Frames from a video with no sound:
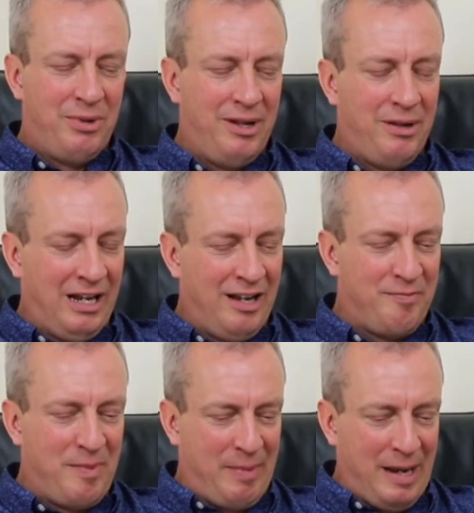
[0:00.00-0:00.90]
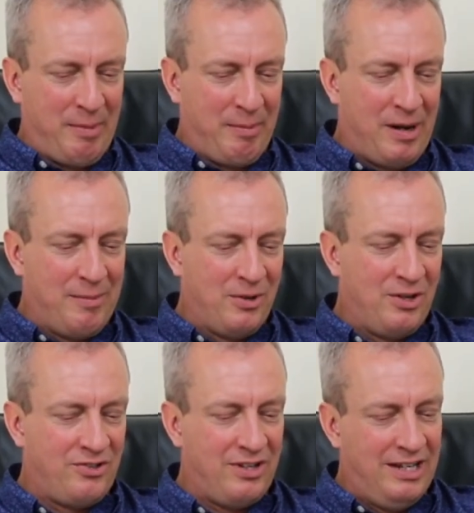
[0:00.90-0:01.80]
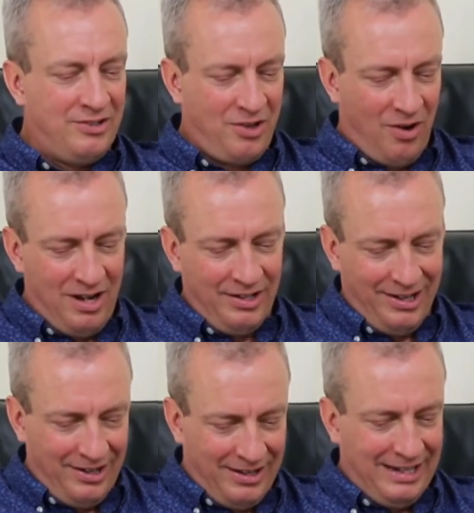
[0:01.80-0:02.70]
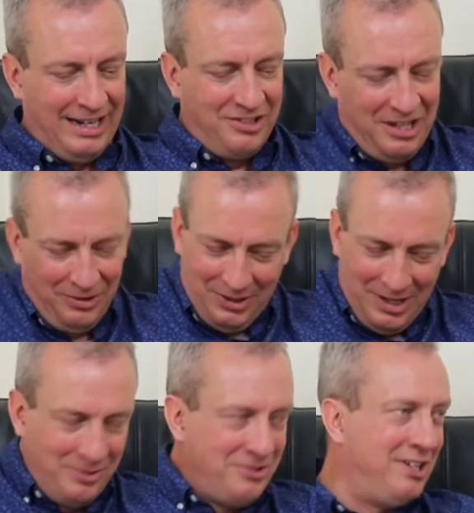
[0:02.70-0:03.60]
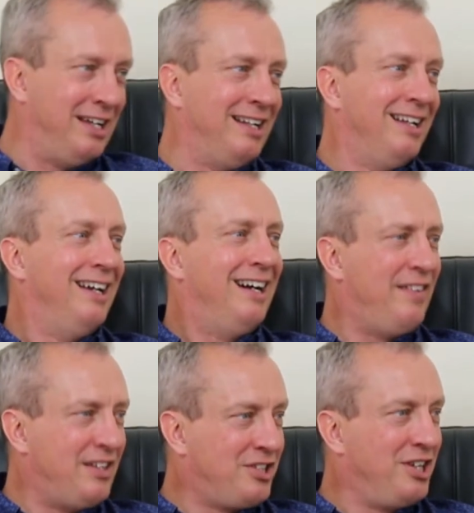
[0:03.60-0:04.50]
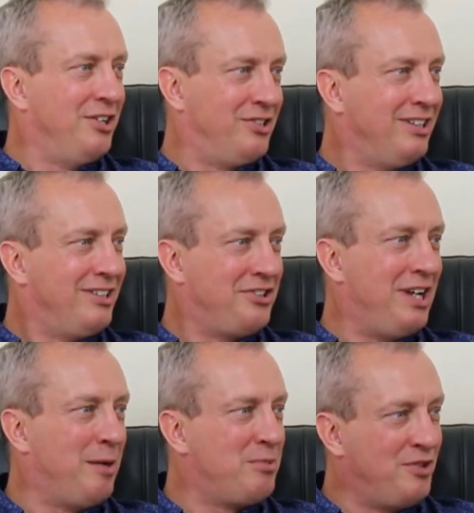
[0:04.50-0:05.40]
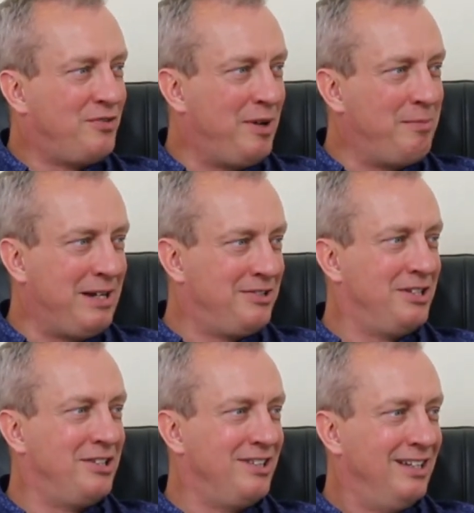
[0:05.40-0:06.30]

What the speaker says: But I love my paper Bible because it's got underlinings, little notes in, and that's good because it helps us find passages.